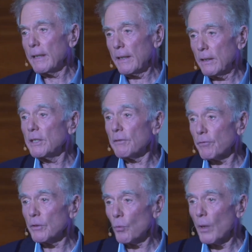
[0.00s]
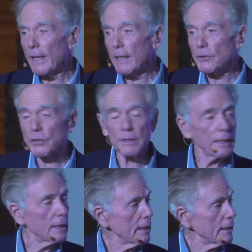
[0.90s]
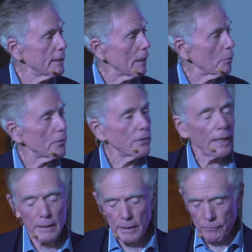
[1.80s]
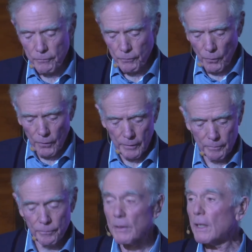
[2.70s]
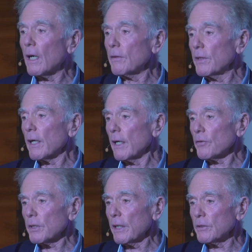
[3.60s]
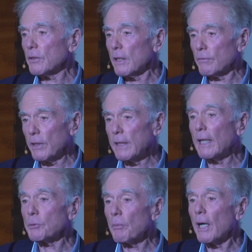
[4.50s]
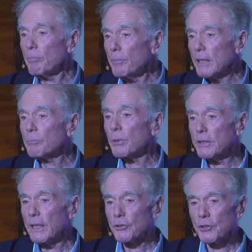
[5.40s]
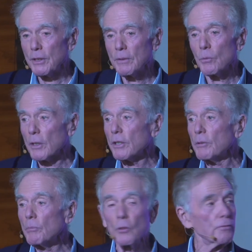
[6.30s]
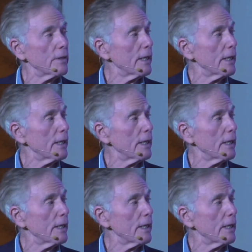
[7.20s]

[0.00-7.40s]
in different ways that will then inform uh, their health care delivery. And that's my big prediction. We're going to move